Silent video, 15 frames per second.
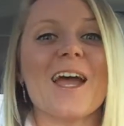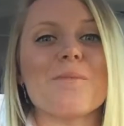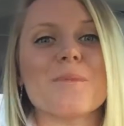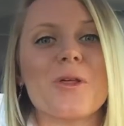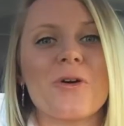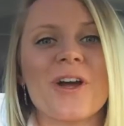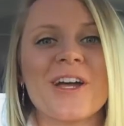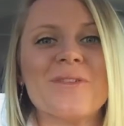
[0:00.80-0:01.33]

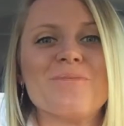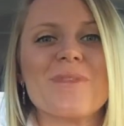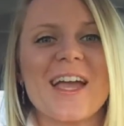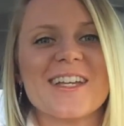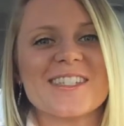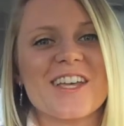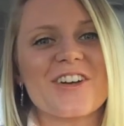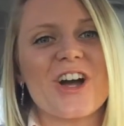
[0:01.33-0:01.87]
I'm Laura.
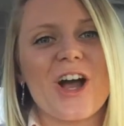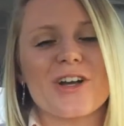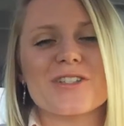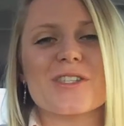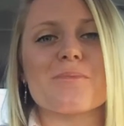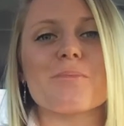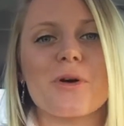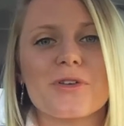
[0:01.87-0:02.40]
I sell
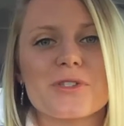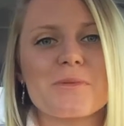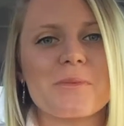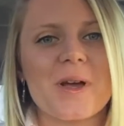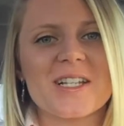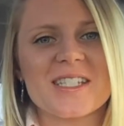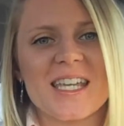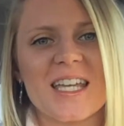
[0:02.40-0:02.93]
cars in
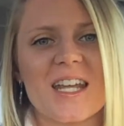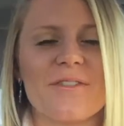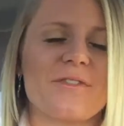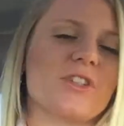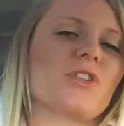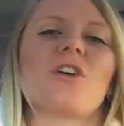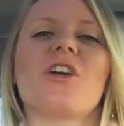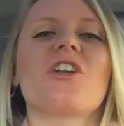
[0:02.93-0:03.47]
Bozeman, Montana
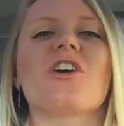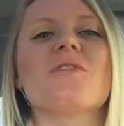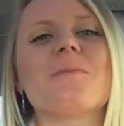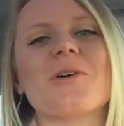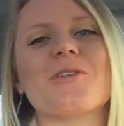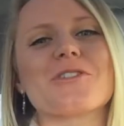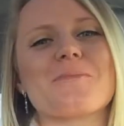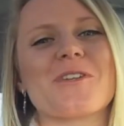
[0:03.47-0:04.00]
for Toyota of
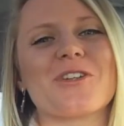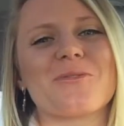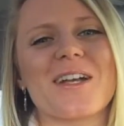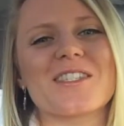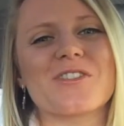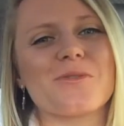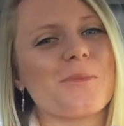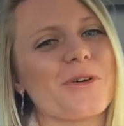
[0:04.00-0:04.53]
Bozeman and
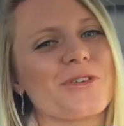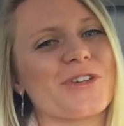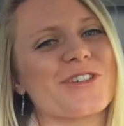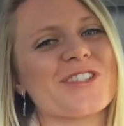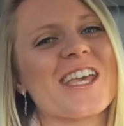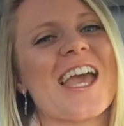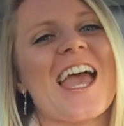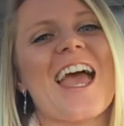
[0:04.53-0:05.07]
Wrestler
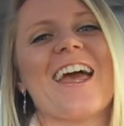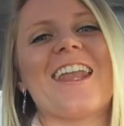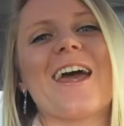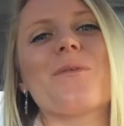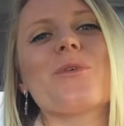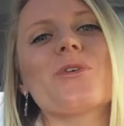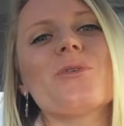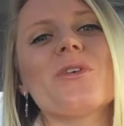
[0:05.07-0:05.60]
Motors, and
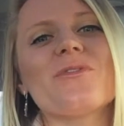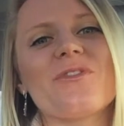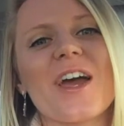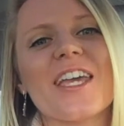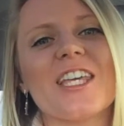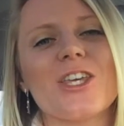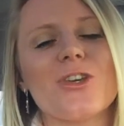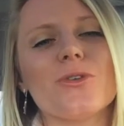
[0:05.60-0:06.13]
I want to
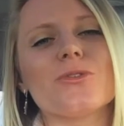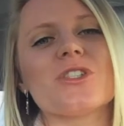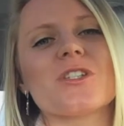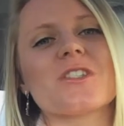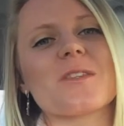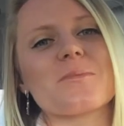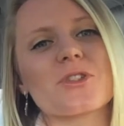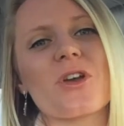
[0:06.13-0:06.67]
invite you to
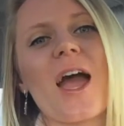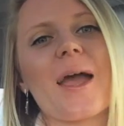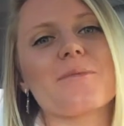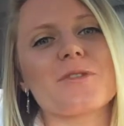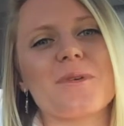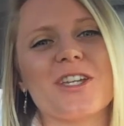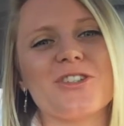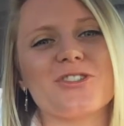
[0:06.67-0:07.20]
subscribe
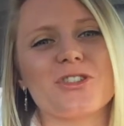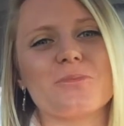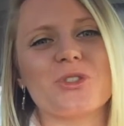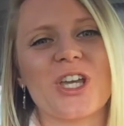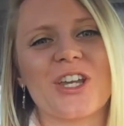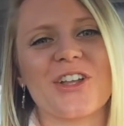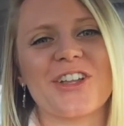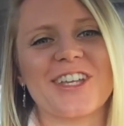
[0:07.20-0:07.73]
to my YouTube
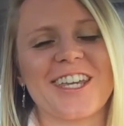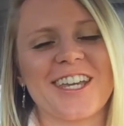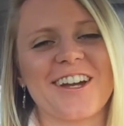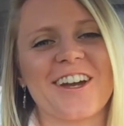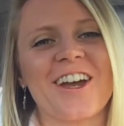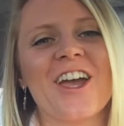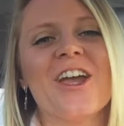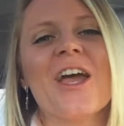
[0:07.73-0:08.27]
channel
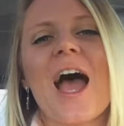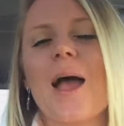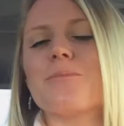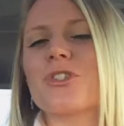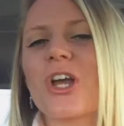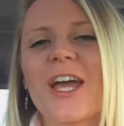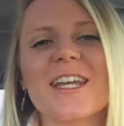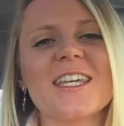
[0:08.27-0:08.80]
here. I'm
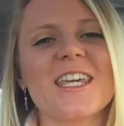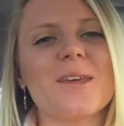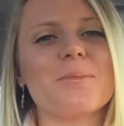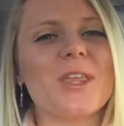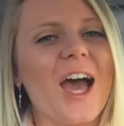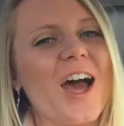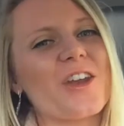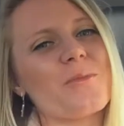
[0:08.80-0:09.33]
trying to keep
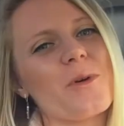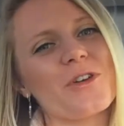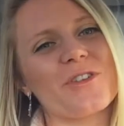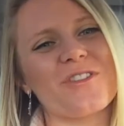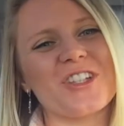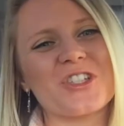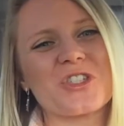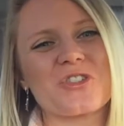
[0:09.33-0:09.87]
the
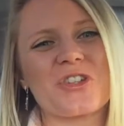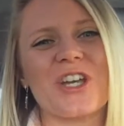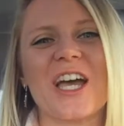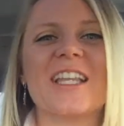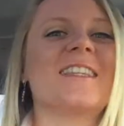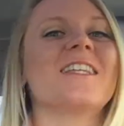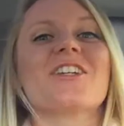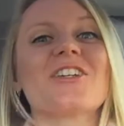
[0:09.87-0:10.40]
automotive industry
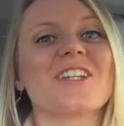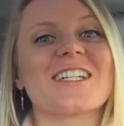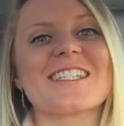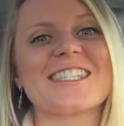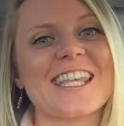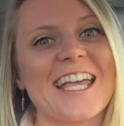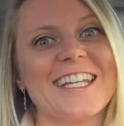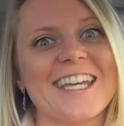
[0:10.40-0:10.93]
a little
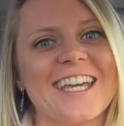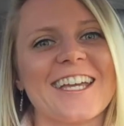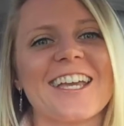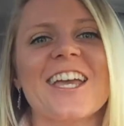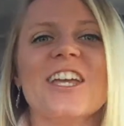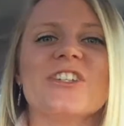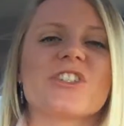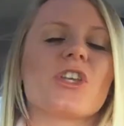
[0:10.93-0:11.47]

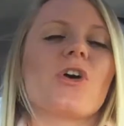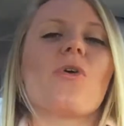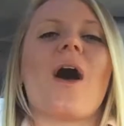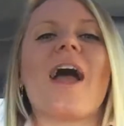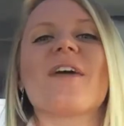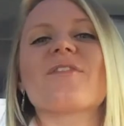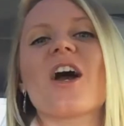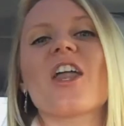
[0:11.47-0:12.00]
exciting, so
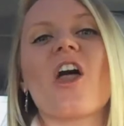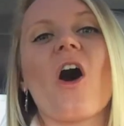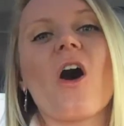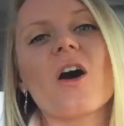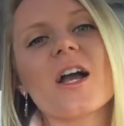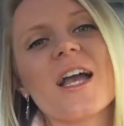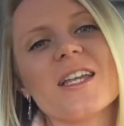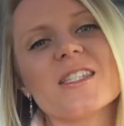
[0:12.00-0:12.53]
I've got
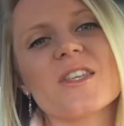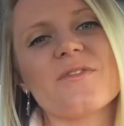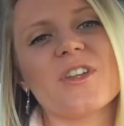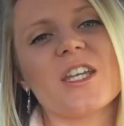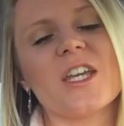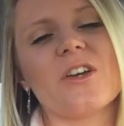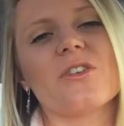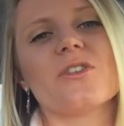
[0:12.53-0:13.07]
all kinds of
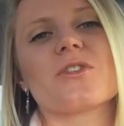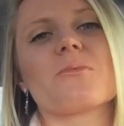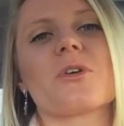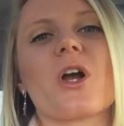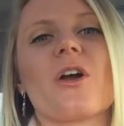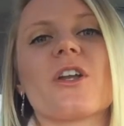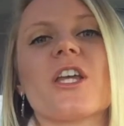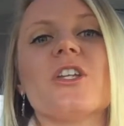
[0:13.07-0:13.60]
videos
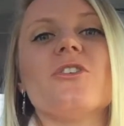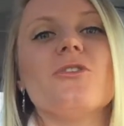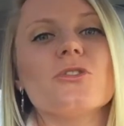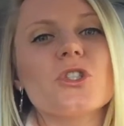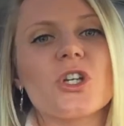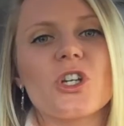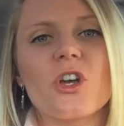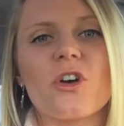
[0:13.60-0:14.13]
regarding new
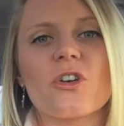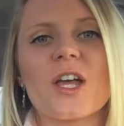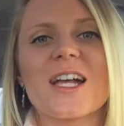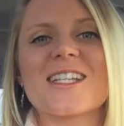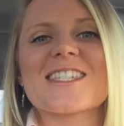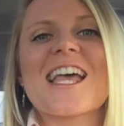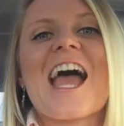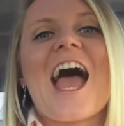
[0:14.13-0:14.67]
Toyotas,